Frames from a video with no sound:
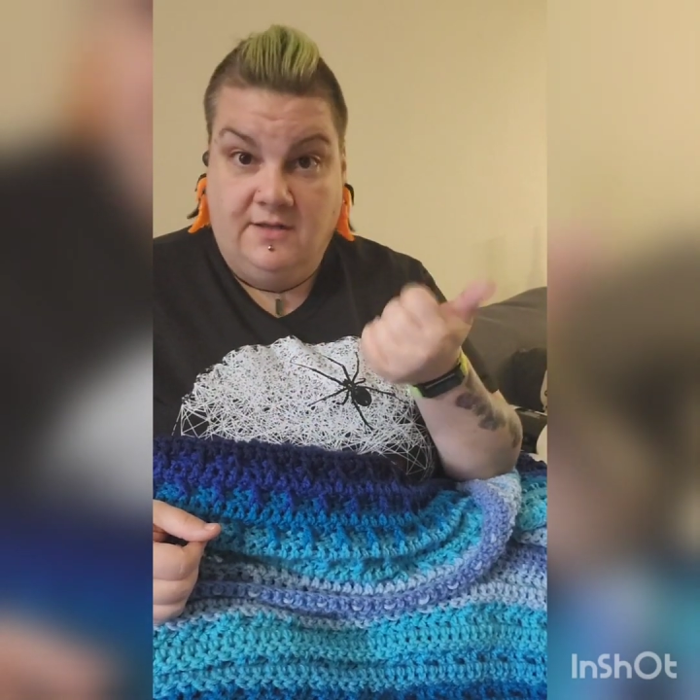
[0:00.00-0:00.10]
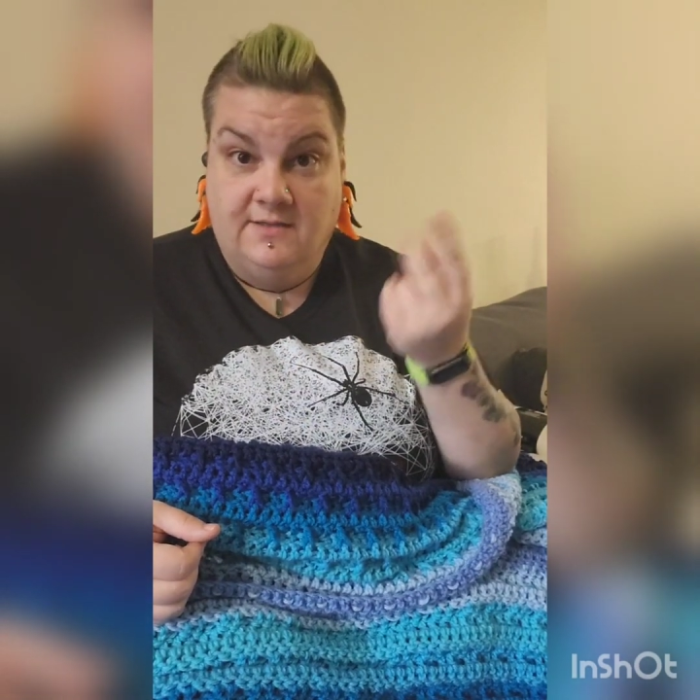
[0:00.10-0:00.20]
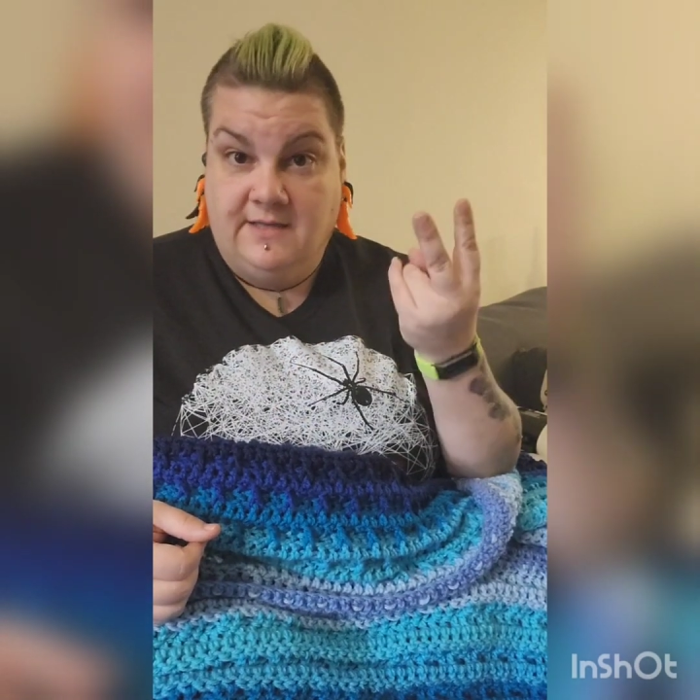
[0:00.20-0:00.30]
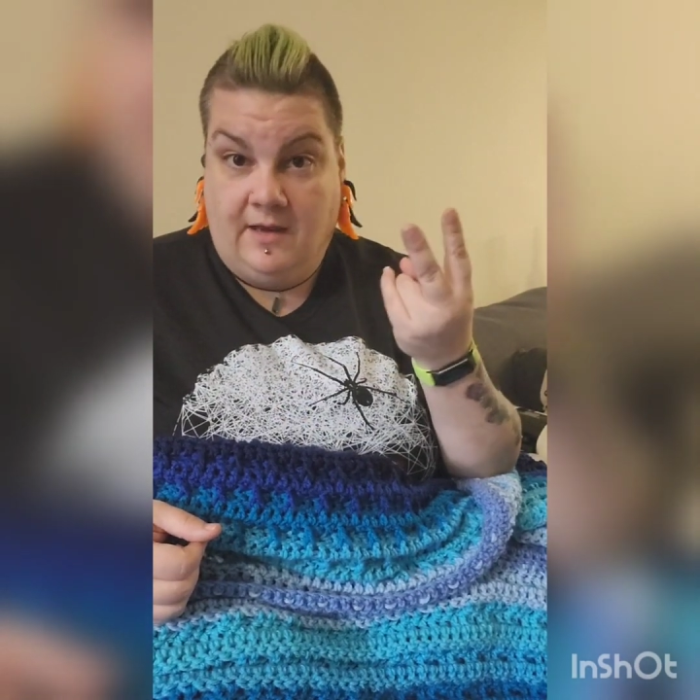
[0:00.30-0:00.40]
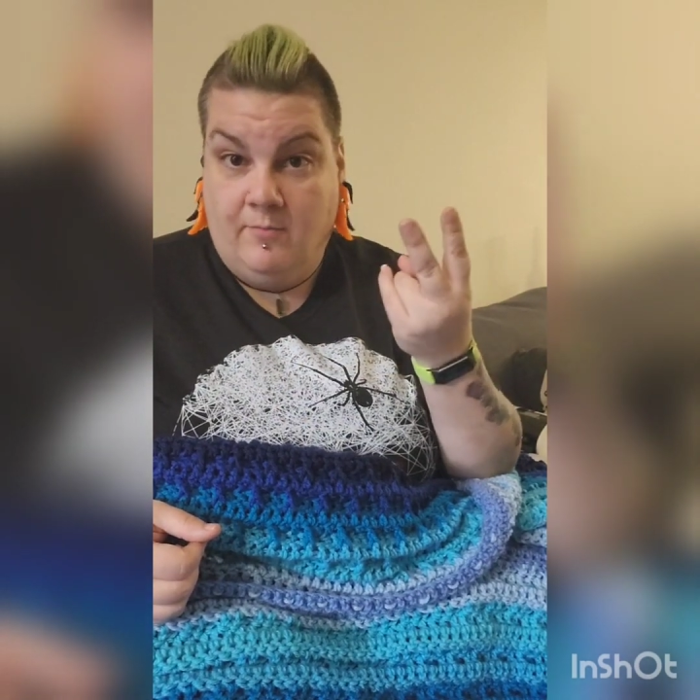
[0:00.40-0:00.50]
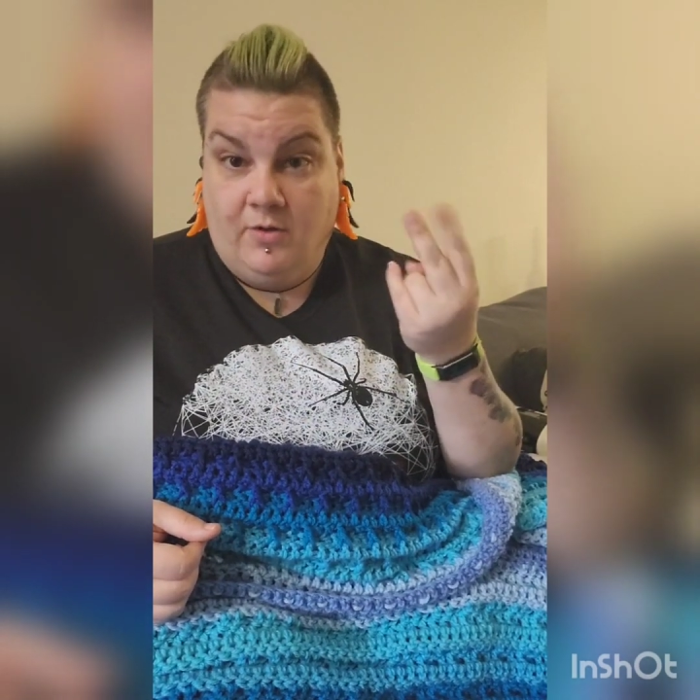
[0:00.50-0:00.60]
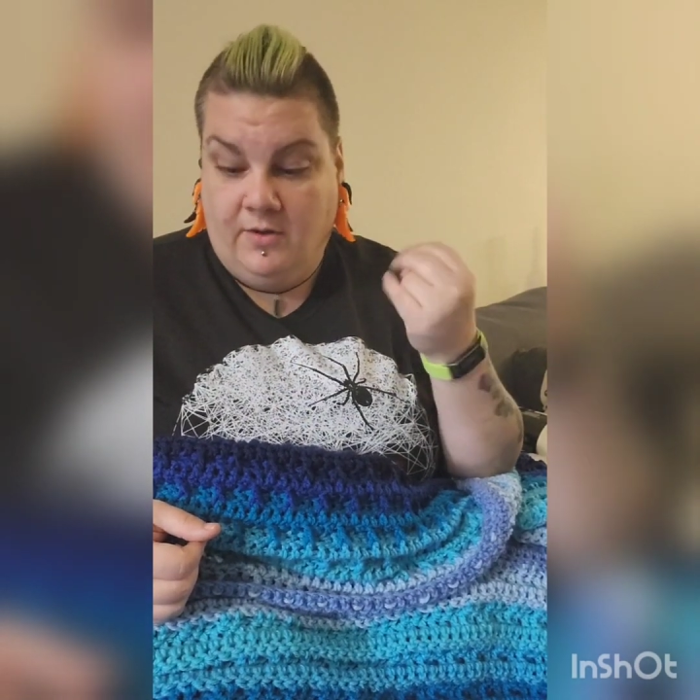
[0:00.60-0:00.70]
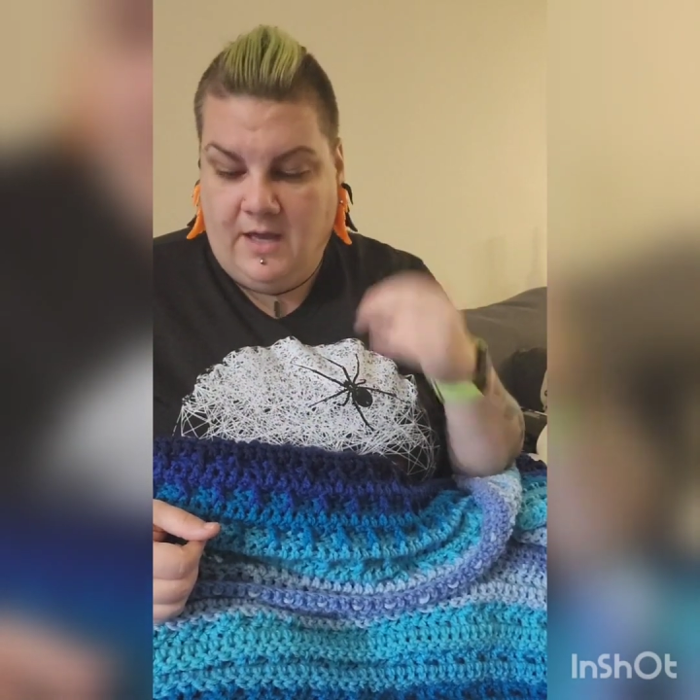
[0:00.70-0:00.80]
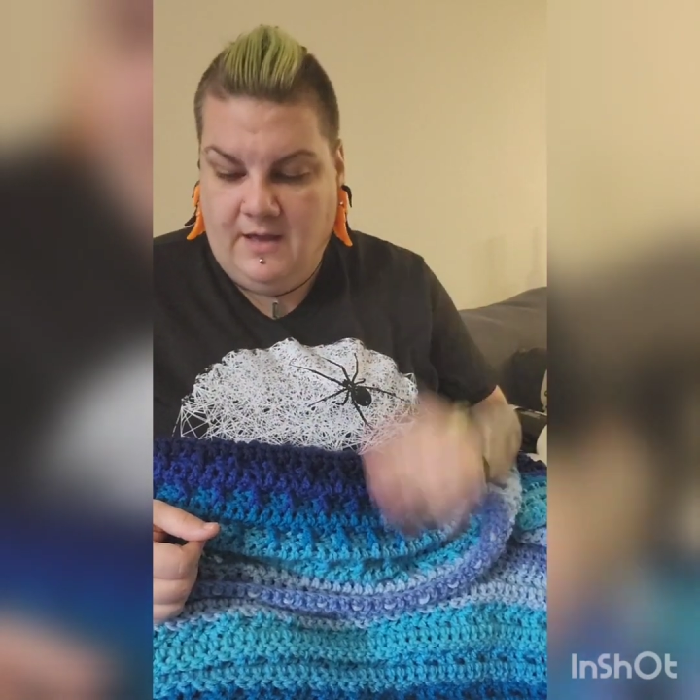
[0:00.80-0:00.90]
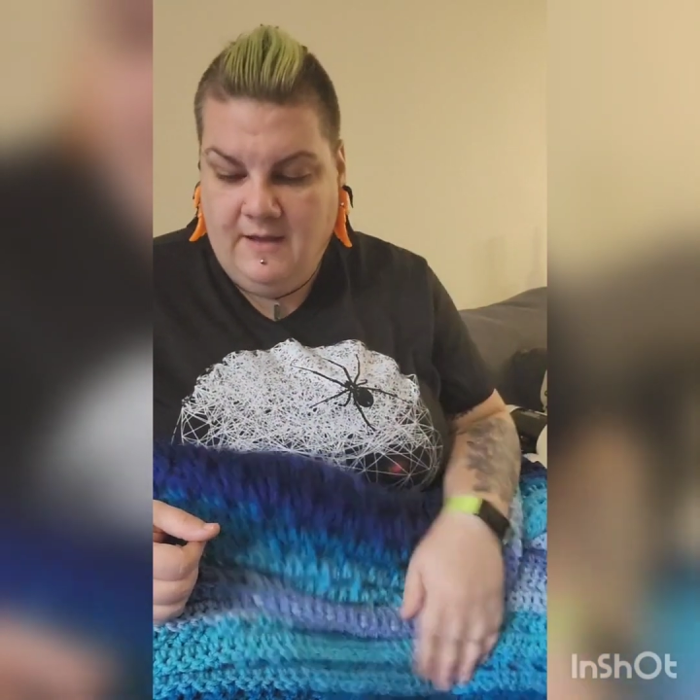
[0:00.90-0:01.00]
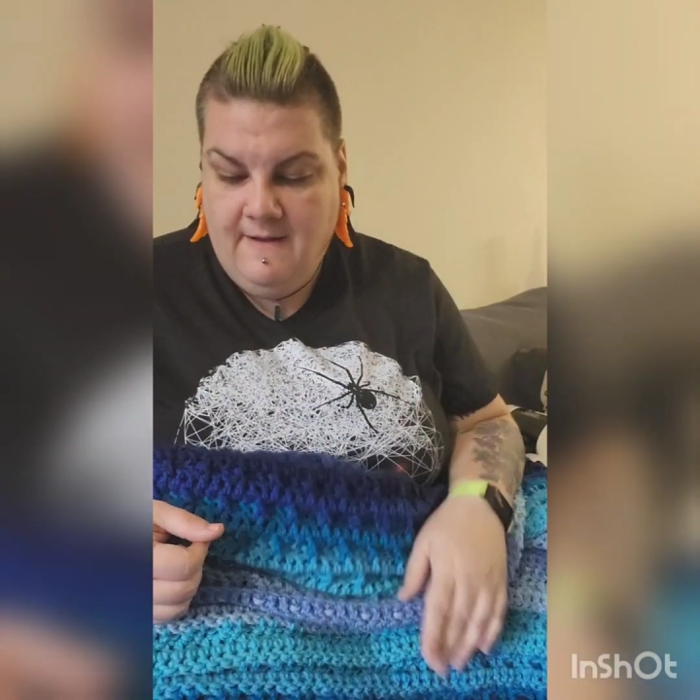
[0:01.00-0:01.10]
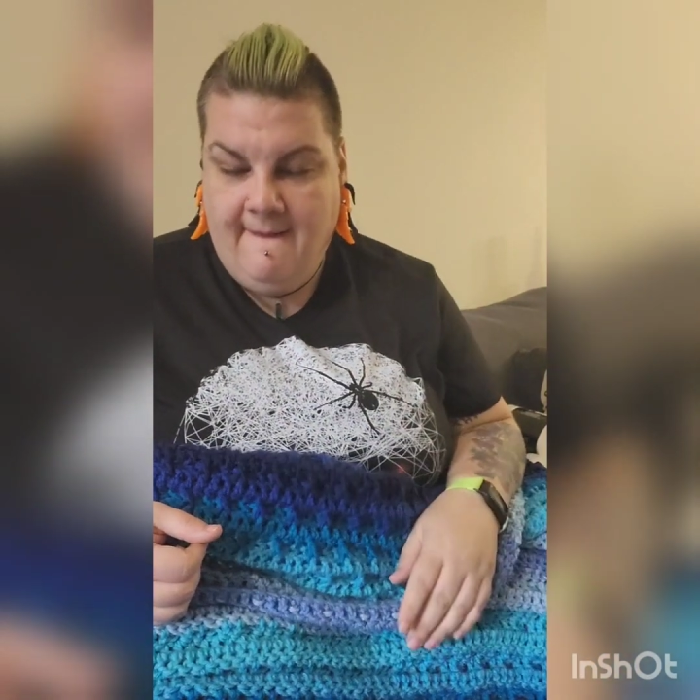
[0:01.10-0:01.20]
the second ball yet.